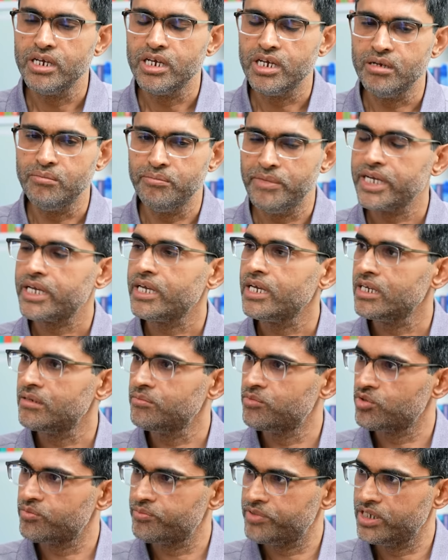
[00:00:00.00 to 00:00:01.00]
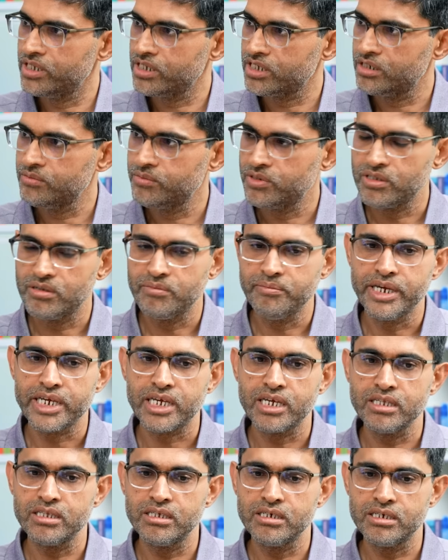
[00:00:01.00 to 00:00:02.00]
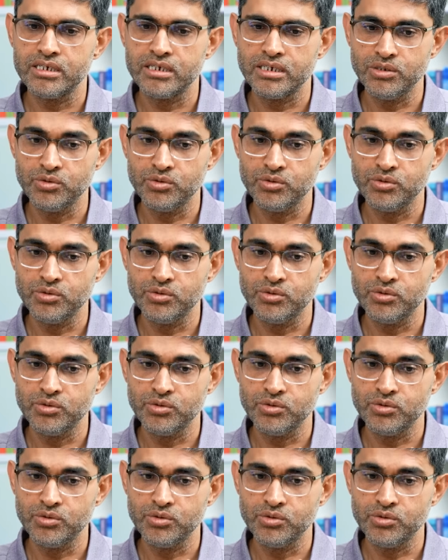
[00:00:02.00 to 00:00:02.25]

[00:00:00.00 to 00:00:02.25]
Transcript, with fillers: in making it more predictable, making the